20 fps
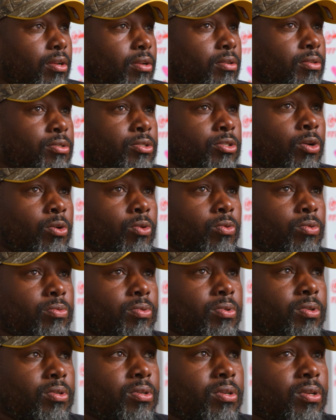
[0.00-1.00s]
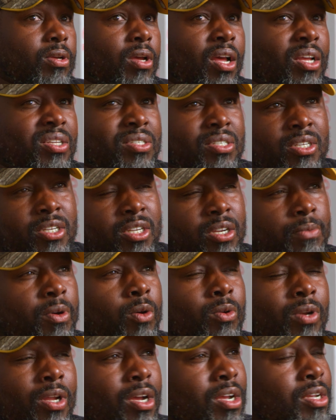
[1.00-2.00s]
So I seen him
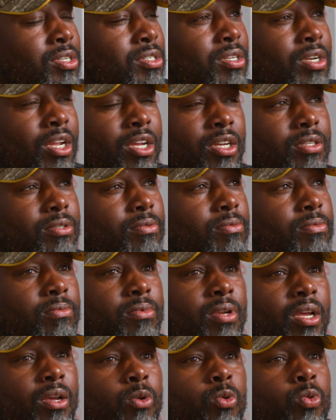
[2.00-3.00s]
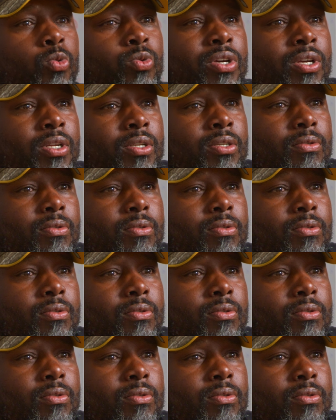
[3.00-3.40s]
online saying, like who